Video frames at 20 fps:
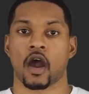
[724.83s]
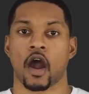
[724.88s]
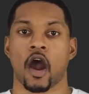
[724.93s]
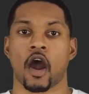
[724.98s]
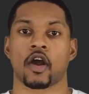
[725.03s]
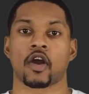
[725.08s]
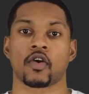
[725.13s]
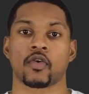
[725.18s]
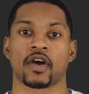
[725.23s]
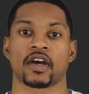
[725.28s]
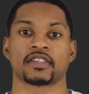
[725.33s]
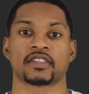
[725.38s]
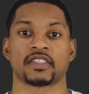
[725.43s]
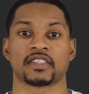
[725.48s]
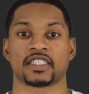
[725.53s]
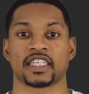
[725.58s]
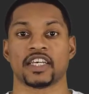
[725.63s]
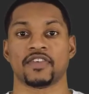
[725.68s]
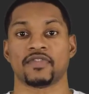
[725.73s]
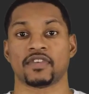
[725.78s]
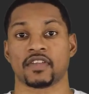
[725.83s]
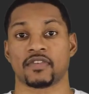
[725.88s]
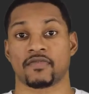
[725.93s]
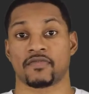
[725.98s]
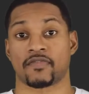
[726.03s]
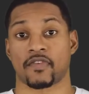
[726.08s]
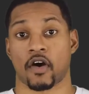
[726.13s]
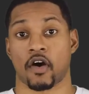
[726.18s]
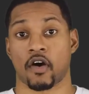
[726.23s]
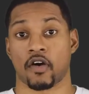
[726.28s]
ROS is even
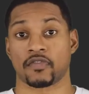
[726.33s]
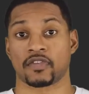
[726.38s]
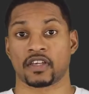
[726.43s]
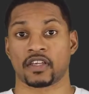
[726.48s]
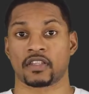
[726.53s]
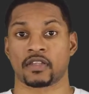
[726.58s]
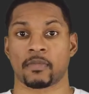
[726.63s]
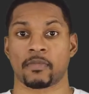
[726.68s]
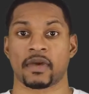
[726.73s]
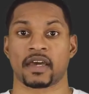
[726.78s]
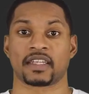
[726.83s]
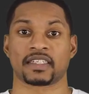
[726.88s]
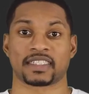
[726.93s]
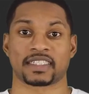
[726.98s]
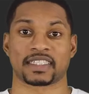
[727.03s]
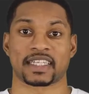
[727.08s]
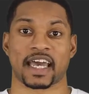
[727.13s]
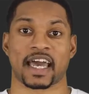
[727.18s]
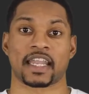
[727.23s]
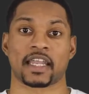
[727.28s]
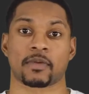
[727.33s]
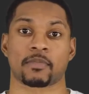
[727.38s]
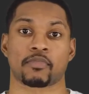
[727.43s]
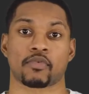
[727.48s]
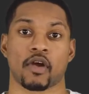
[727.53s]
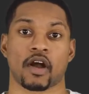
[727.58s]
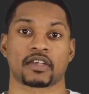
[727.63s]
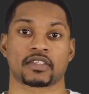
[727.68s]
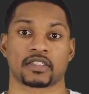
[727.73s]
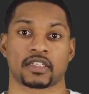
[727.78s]
involved in the metastatic
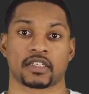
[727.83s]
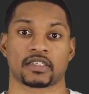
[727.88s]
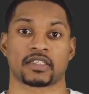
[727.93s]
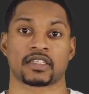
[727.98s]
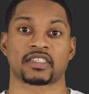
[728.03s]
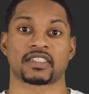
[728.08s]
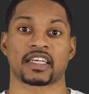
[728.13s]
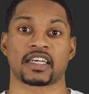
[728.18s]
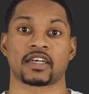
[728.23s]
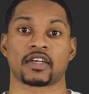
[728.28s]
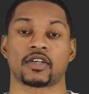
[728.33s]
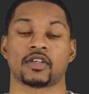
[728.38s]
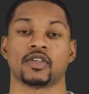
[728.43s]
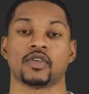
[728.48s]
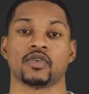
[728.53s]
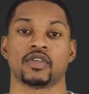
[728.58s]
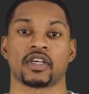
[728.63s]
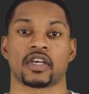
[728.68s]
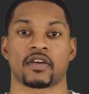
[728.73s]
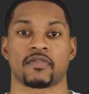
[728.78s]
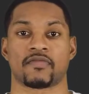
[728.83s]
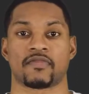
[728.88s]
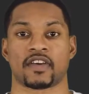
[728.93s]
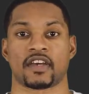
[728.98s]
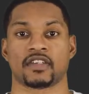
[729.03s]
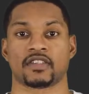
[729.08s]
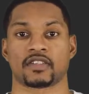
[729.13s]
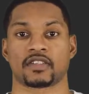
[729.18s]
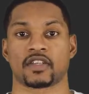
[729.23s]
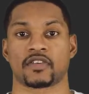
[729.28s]
processes, including
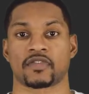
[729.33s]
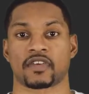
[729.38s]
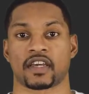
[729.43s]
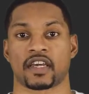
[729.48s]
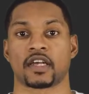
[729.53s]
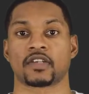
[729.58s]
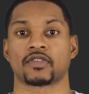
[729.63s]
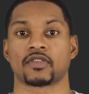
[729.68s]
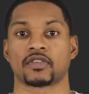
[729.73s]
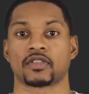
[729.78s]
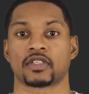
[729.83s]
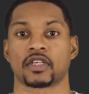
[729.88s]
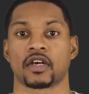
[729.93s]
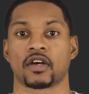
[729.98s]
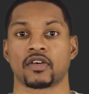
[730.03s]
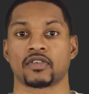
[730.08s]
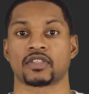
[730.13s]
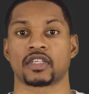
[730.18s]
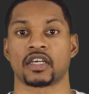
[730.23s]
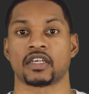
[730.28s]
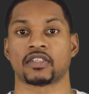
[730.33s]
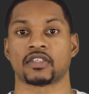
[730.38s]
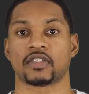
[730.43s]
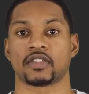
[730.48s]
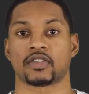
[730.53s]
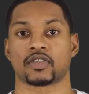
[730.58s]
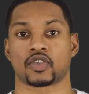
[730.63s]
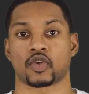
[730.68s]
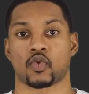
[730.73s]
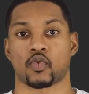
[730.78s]
invasion of cancer cells into
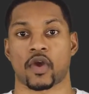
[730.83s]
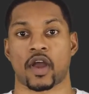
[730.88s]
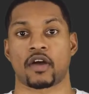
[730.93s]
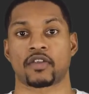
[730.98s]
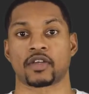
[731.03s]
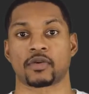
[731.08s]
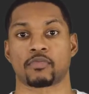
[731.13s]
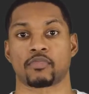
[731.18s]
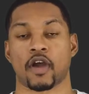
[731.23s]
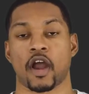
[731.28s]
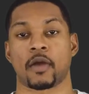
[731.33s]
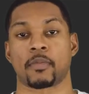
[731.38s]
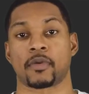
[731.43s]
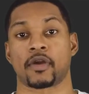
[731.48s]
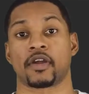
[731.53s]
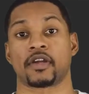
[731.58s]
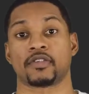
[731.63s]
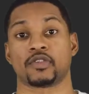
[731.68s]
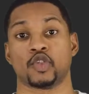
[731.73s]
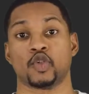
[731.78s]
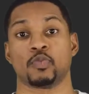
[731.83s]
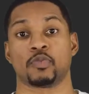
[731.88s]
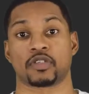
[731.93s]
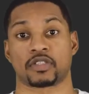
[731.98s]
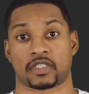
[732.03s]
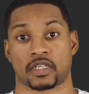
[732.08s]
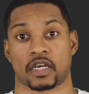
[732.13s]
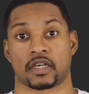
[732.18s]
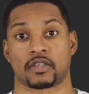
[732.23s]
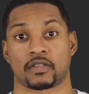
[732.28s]
the surrounding primary tumor site.